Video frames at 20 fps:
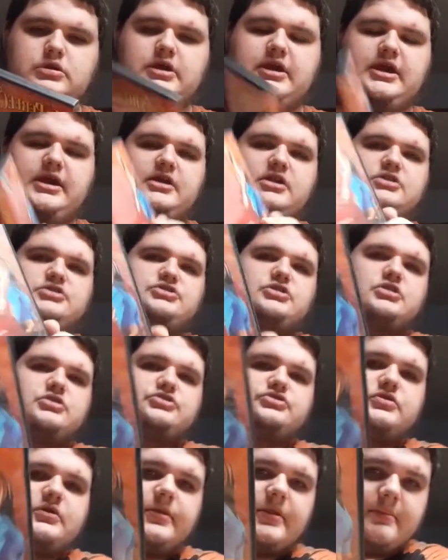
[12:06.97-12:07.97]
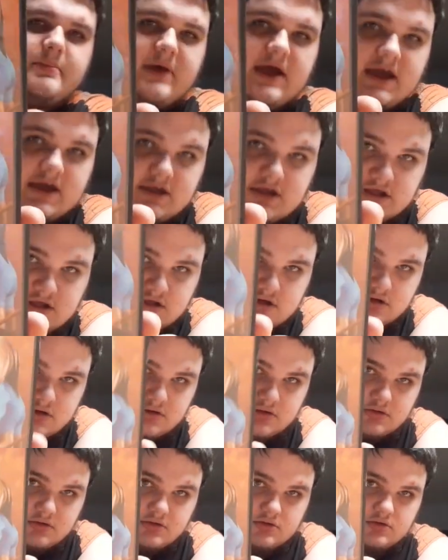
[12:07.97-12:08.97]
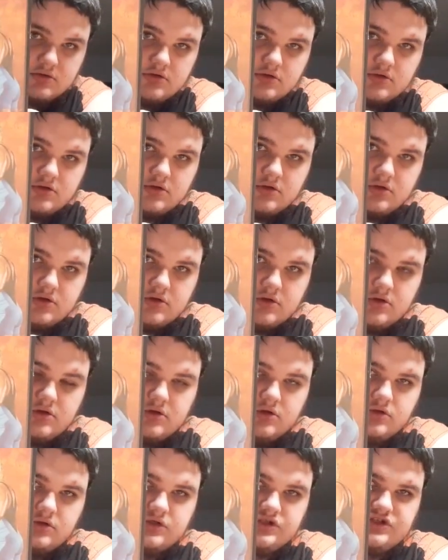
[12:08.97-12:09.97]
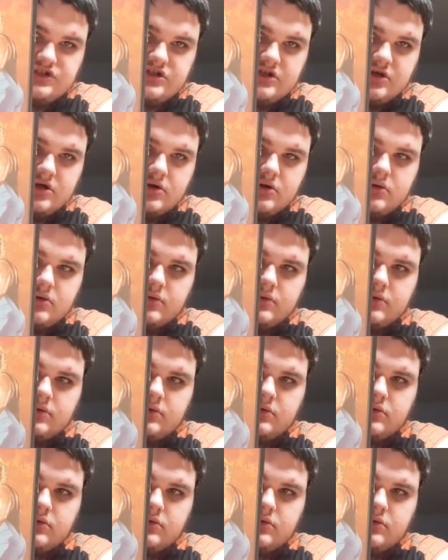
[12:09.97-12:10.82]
And it's also on the back here. So